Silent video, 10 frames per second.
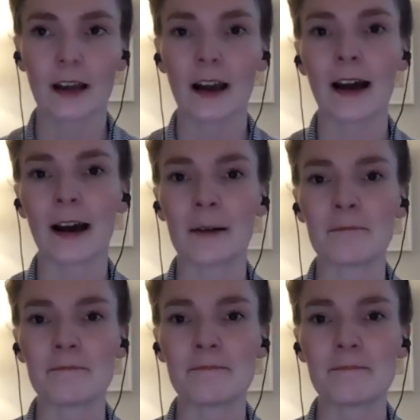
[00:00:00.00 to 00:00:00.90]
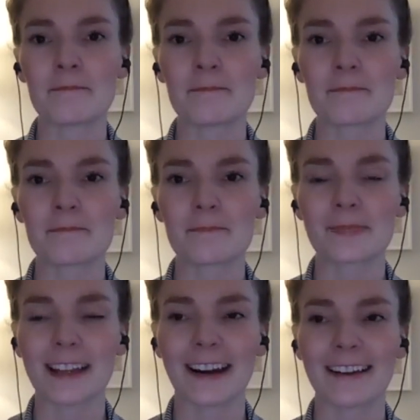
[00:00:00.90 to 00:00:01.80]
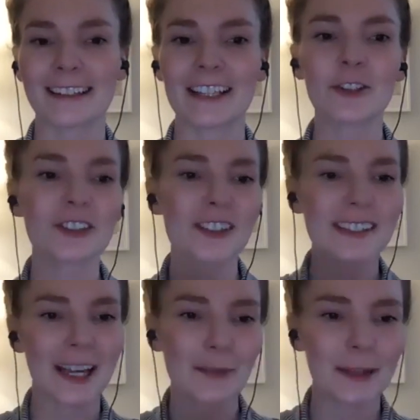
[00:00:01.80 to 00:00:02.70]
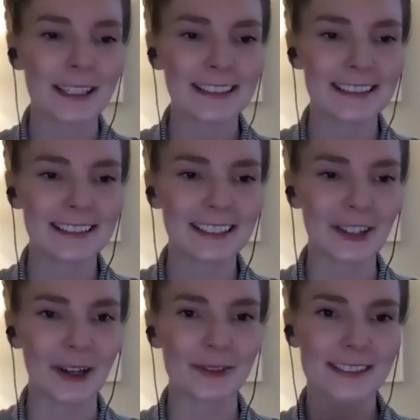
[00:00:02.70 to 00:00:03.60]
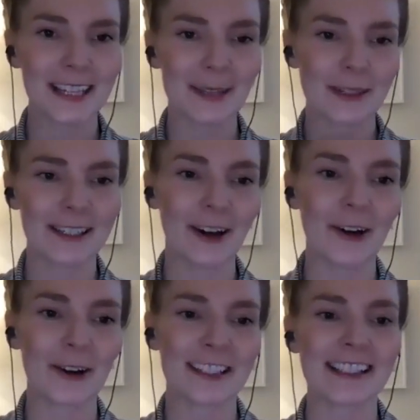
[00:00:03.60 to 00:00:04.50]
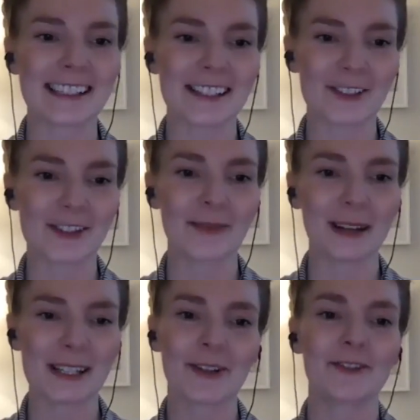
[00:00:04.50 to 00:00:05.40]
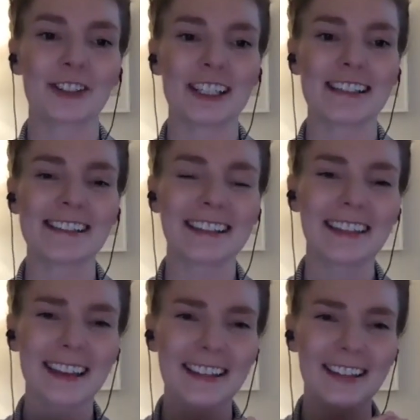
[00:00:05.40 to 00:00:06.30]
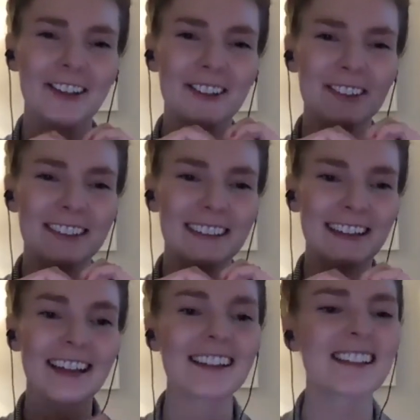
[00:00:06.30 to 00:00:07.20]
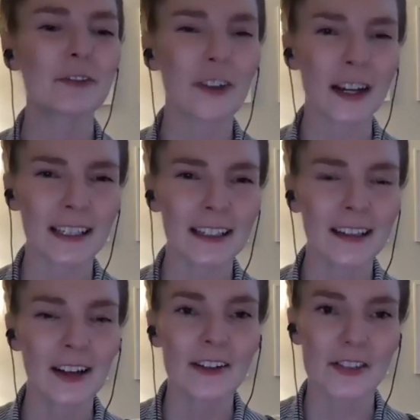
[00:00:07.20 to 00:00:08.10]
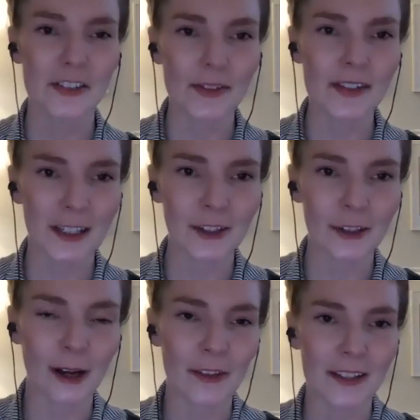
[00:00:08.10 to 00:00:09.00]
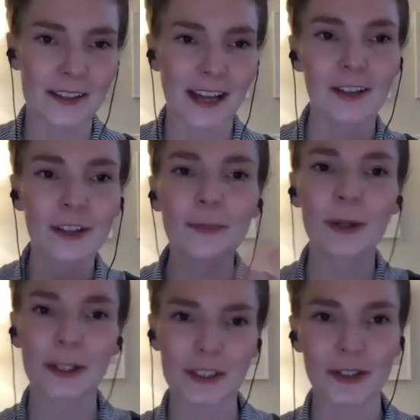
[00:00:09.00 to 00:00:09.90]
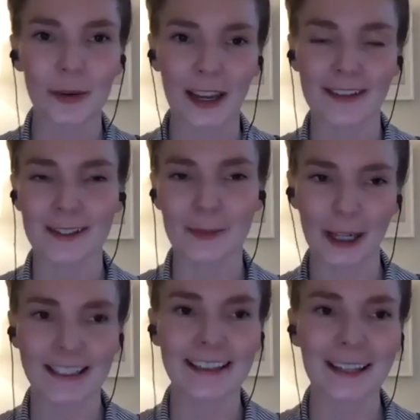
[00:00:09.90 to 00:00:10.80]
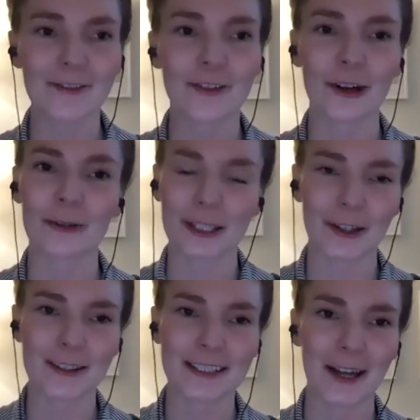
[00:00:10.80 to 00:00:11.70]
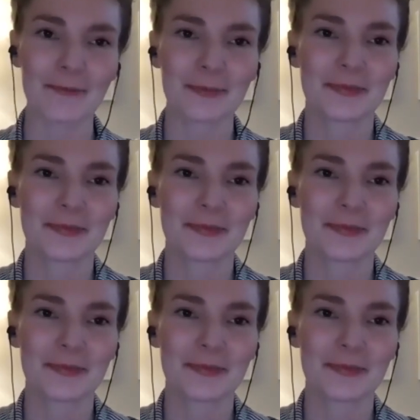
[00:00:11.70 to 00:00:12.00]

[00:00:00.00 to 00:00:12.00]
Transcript: Yeah, and you can just type in, oh, Elise, you're my zone of genius. Thank you. Isn't it funny? So side note about this, I've like pushed away this branding thing for a really long time.